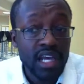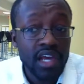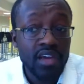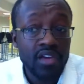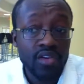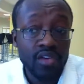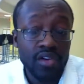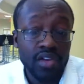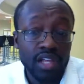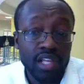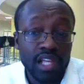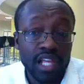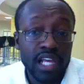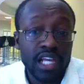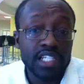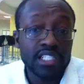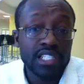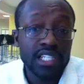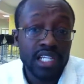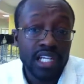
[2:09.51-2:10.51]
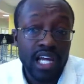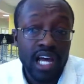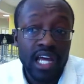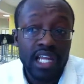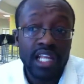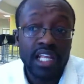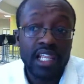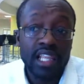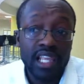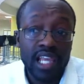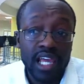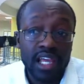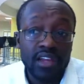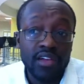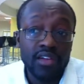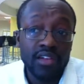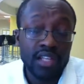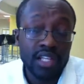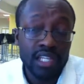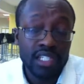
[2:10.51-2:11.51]
at an early age that kind of
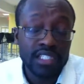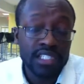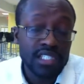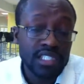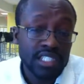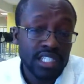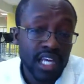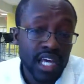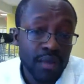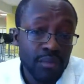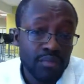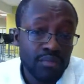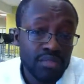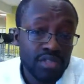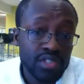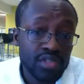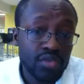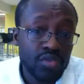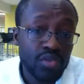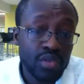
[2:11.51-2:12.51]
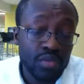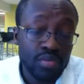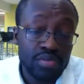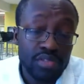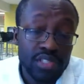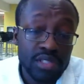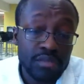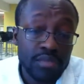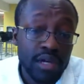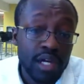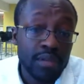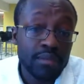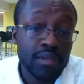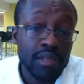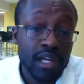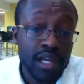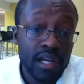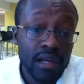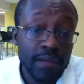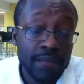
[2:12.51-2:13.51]
later leads into that school or prison
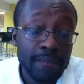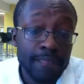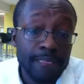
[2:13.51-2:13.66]
pipeline.